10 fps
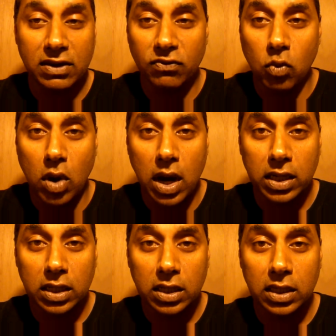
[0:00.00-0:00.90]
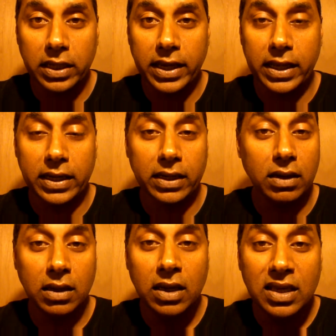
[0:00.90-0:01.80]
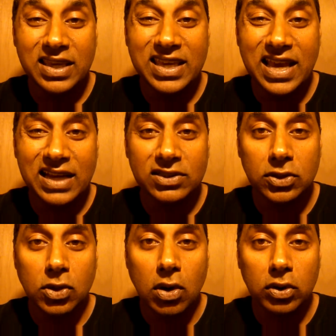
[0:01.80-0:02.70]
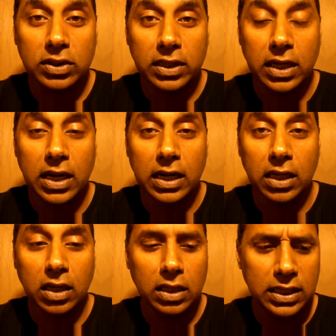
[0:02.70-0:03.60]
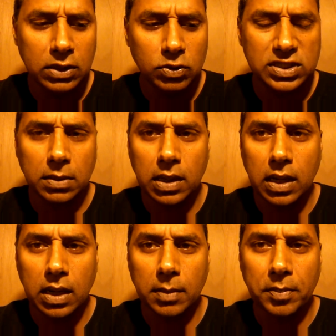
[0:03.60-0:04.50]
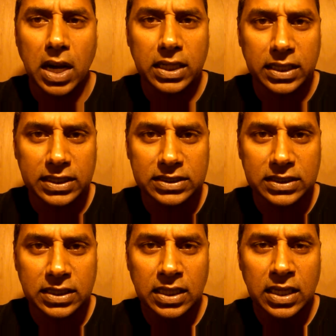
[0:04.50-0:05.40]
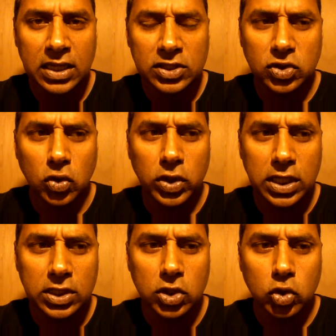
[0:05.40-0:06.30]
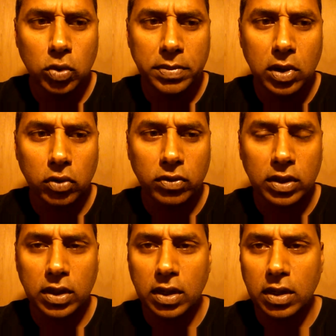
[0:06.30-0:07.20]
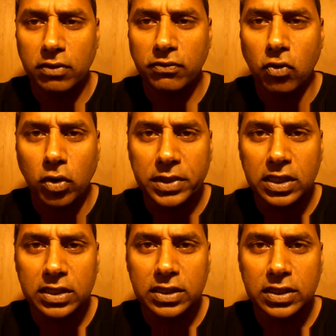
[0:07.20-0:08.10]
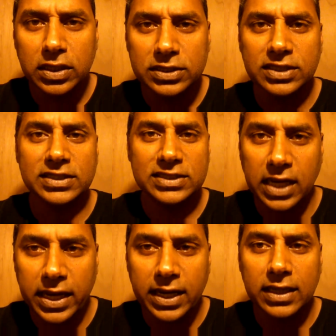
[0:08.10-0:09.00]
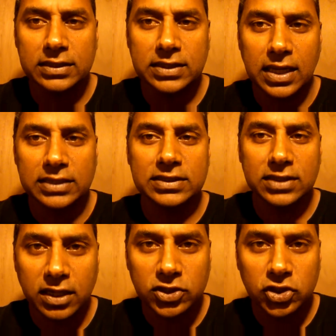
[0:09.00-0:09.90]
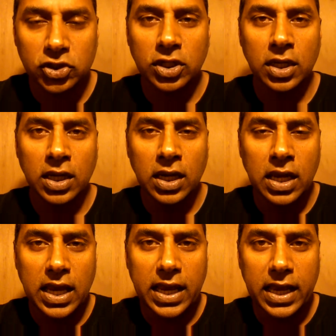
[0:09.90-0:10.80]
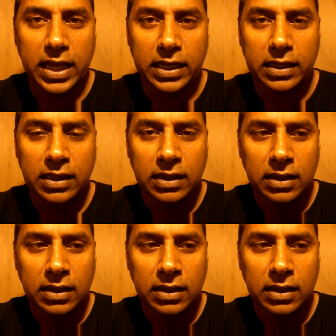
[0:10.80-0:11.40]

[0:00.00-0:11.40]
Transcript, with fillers: enough water, and he had to go out there. And luckily, he was a, a botanist, so he knew about uh, formulas and science and such. And